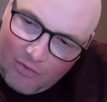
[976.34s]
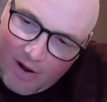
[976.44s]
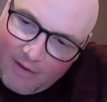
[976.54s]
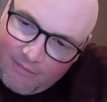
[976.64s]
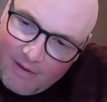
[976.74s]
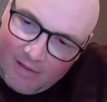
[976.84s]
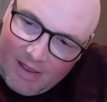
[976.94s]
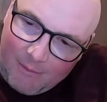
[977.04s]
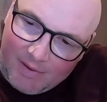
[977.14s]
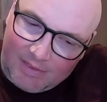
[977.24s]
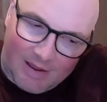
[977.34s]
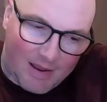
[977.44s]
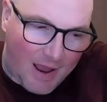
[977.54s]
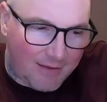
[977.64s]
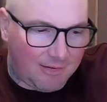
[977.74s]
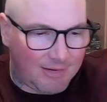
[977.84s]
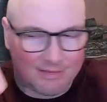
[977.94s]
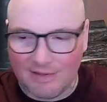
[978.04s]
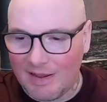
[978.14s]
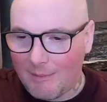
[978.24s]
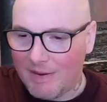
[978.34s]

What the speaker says: you try to feel it, but they, as you can see,